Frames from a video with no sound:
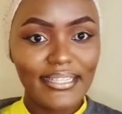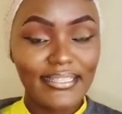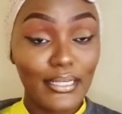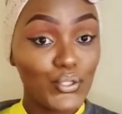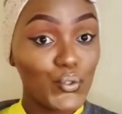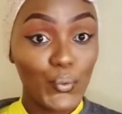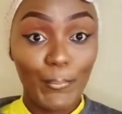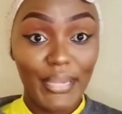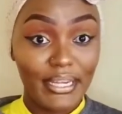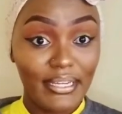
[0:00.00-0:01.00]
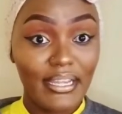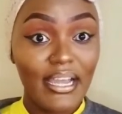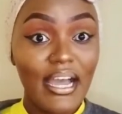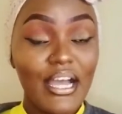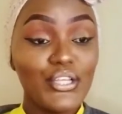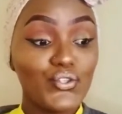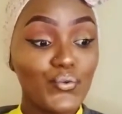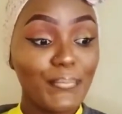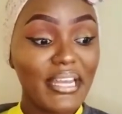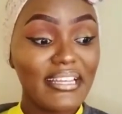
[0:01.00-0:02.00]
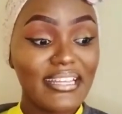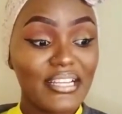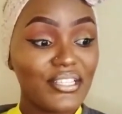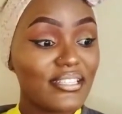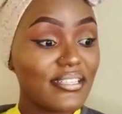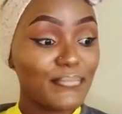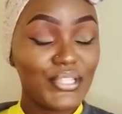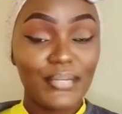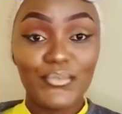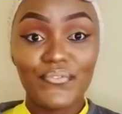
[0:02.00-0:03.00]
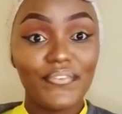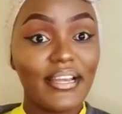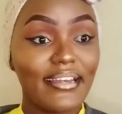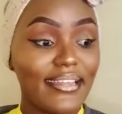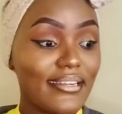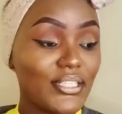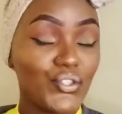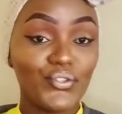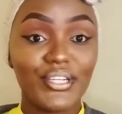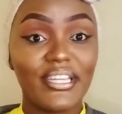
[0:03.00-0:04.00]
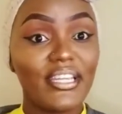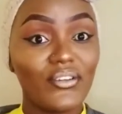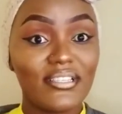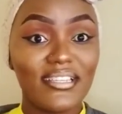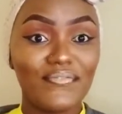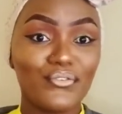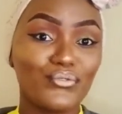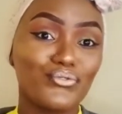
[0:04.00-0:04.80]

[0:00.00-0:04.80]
there are too many. Too many that sometimes you feel like you should kill yourself or you